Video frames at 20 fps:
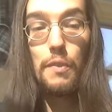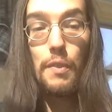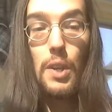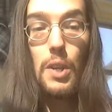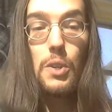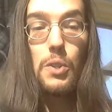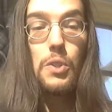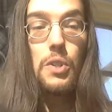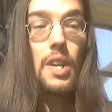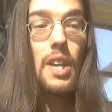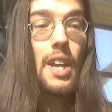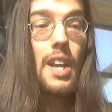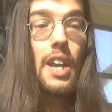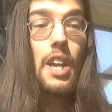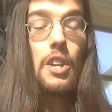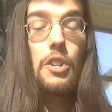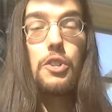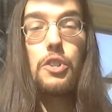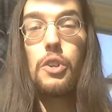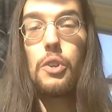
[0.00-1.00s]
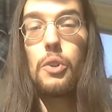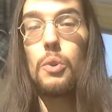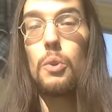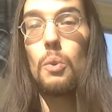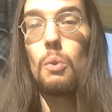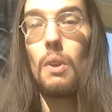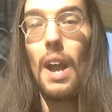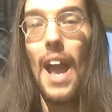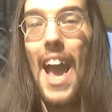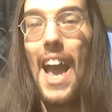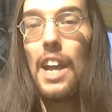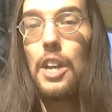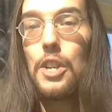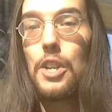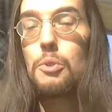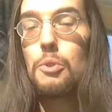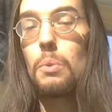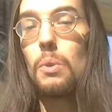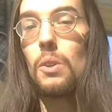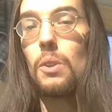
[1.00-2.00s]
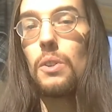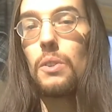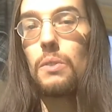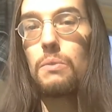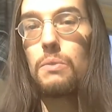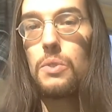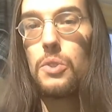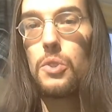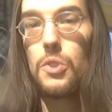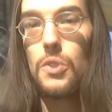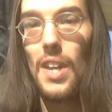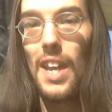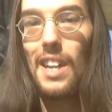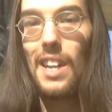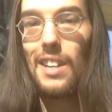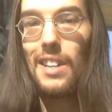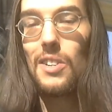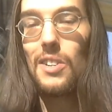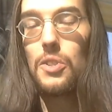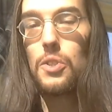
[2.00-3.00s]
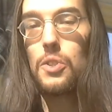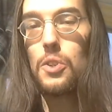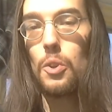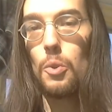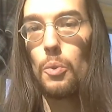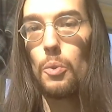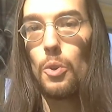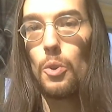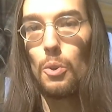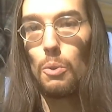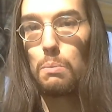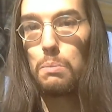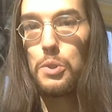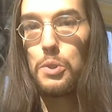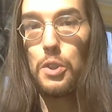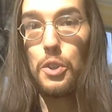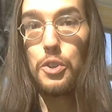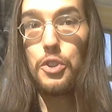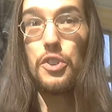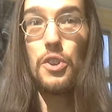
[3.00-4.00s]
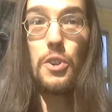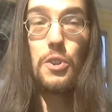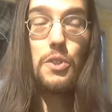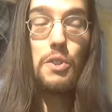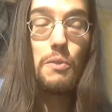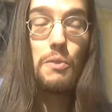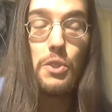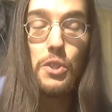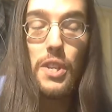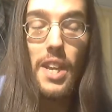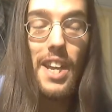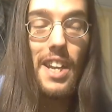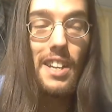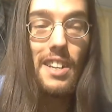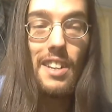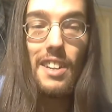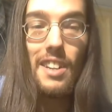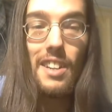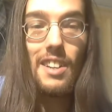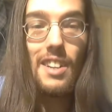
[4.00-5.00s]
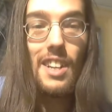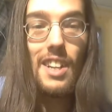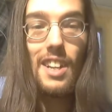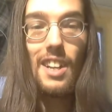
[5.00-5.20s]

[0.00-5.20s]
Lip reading: First, to actual Satanist groups, the Church of Satan,